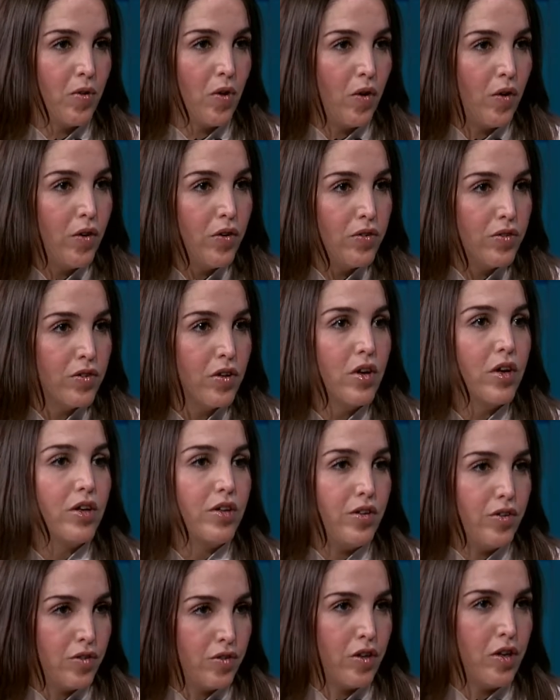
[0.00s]
roles
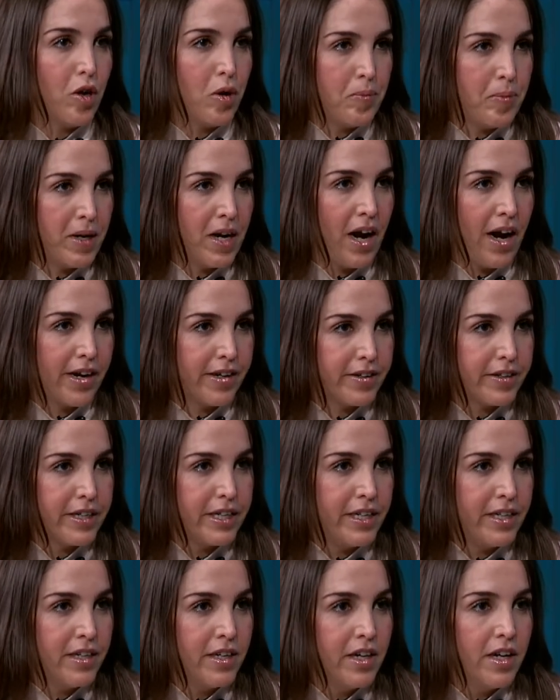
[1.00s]
using open
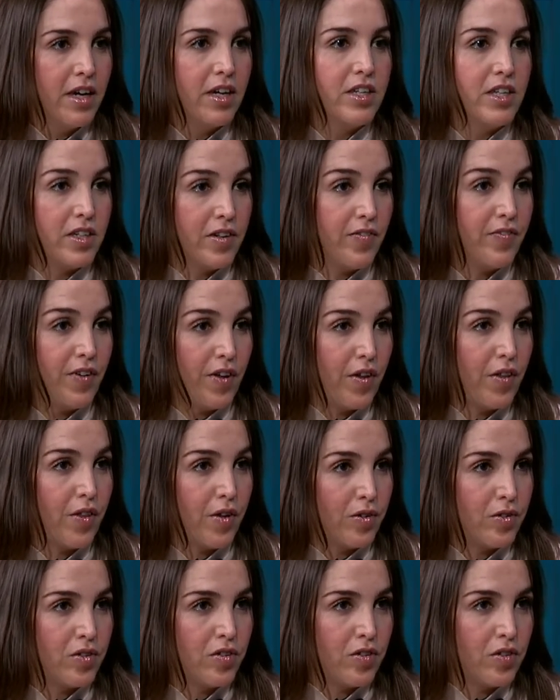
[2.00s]
hiring to fill
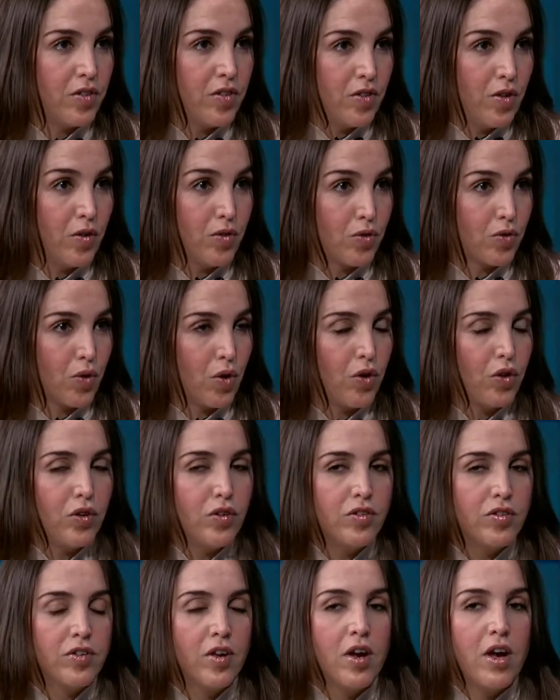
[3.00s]
those
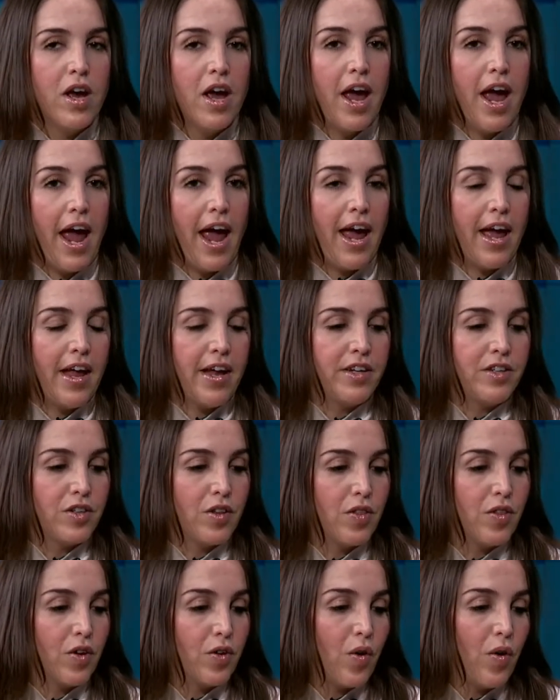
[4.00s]
roles. And
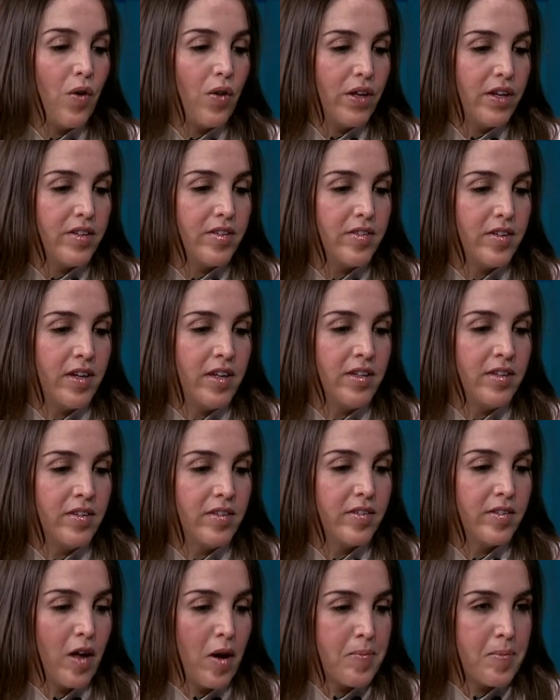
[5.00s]
the goal is in
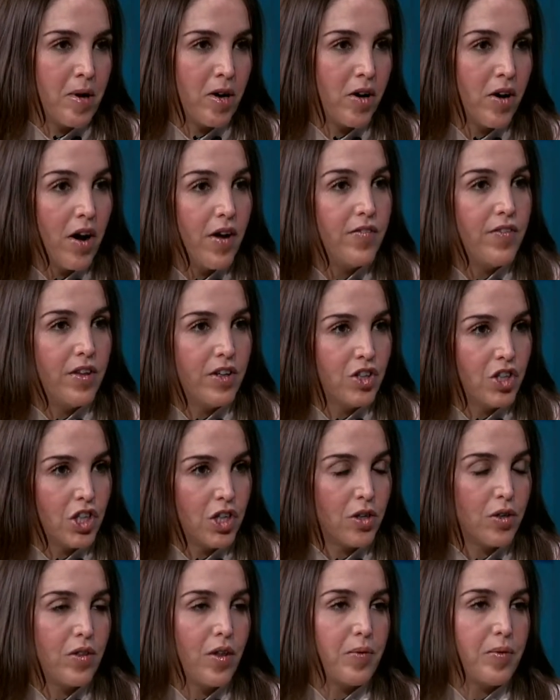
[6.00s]
summer of this
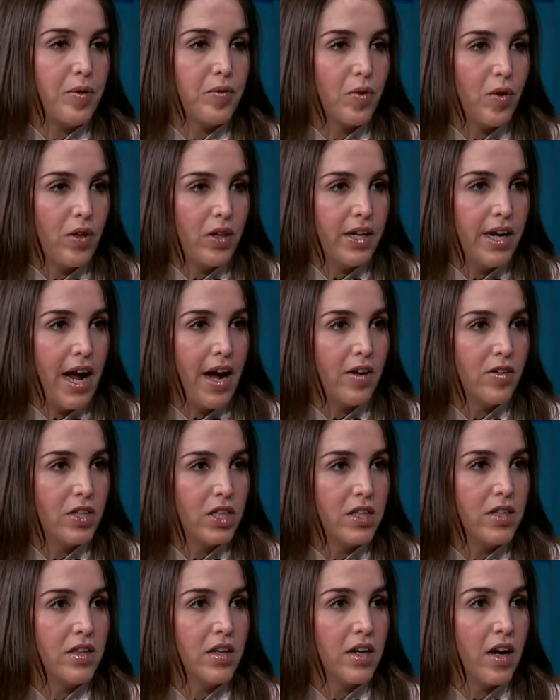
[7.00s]
year that we roll it out
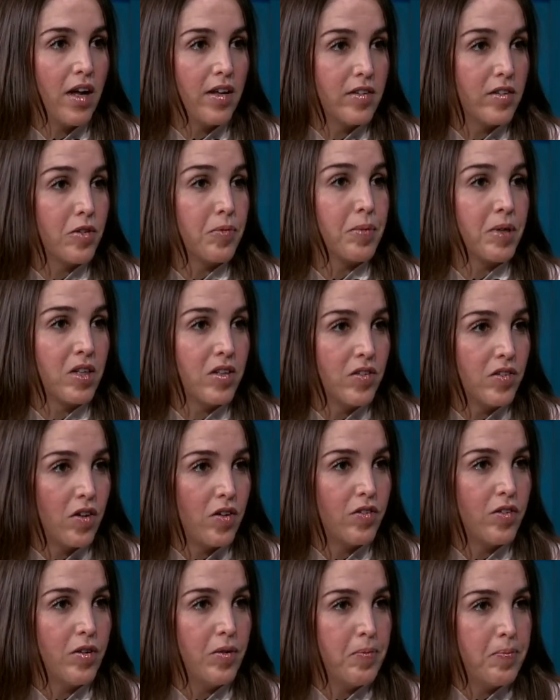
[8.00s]
to the customer
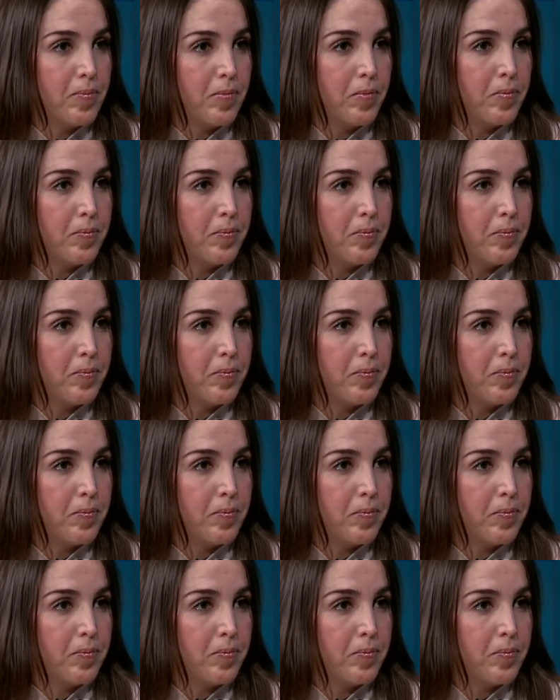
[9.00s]
consultant